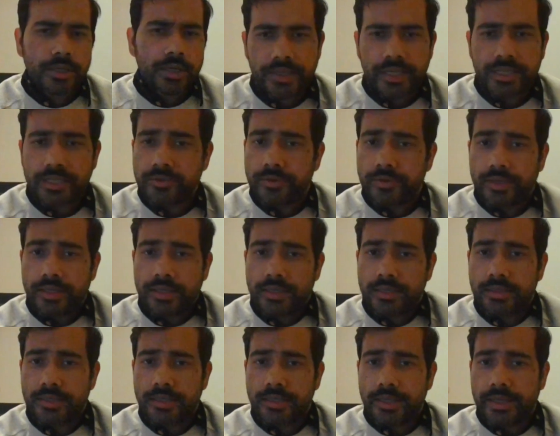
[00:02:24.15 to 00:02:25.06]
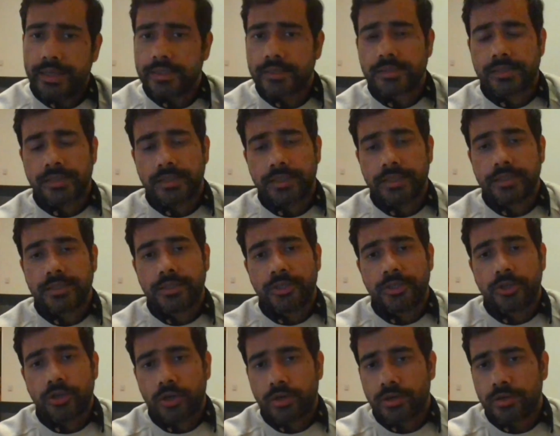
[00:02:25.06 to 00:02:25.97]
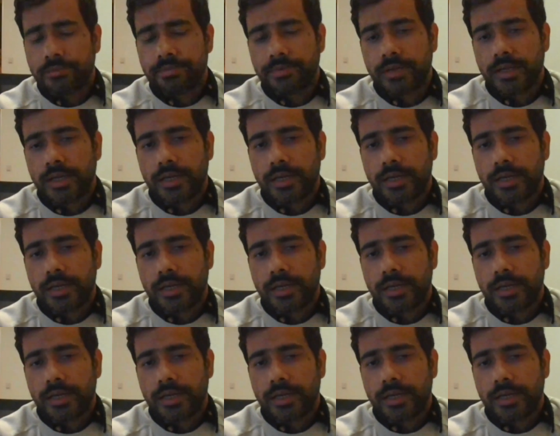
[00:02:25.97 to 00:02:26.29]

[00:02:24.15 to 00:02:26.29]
anywhere else in Europe,